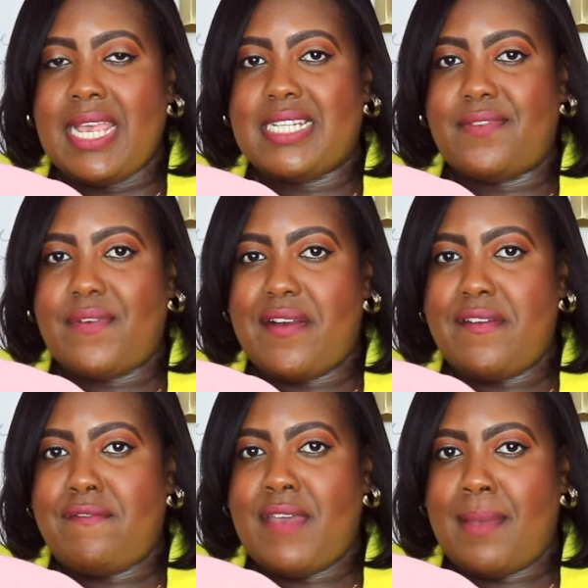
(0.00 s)
It's
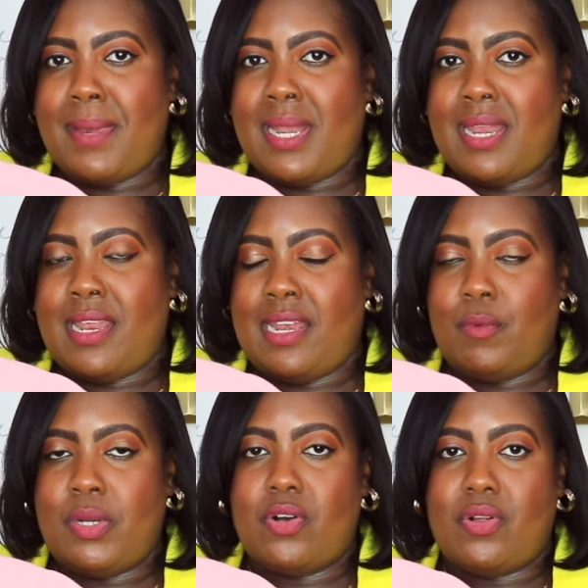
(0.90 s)
very feminine and
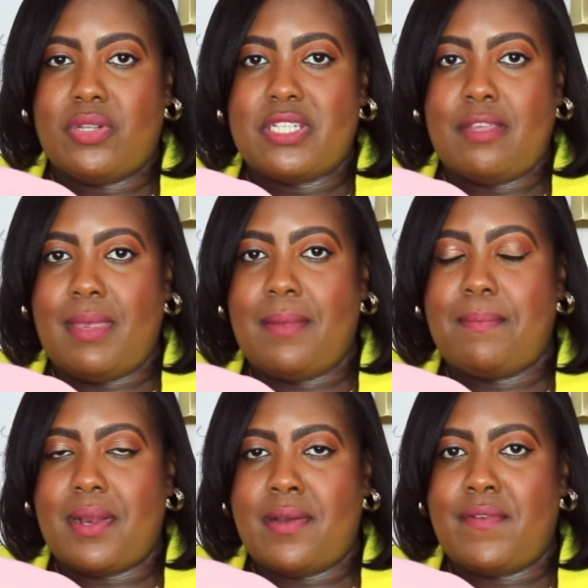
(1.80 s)
it would also be
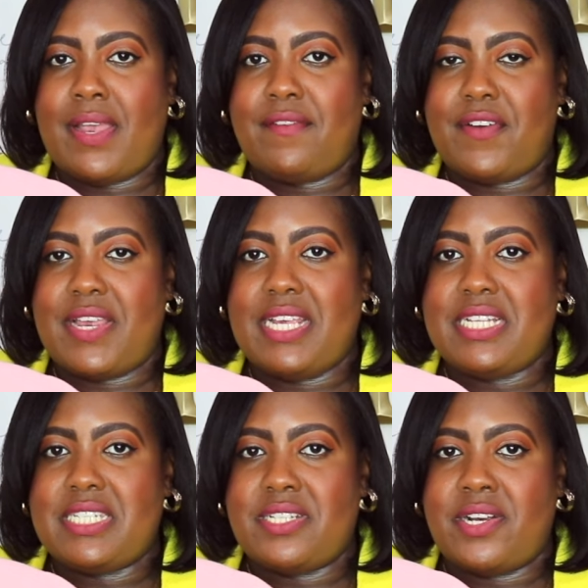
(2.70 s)
perfect for
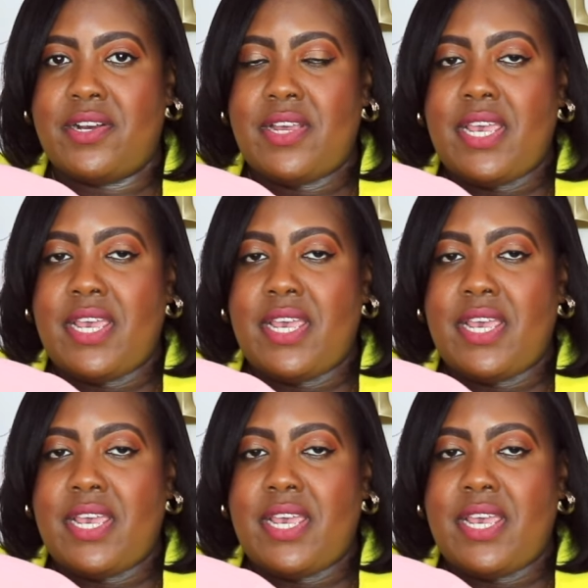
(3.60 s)
Easter.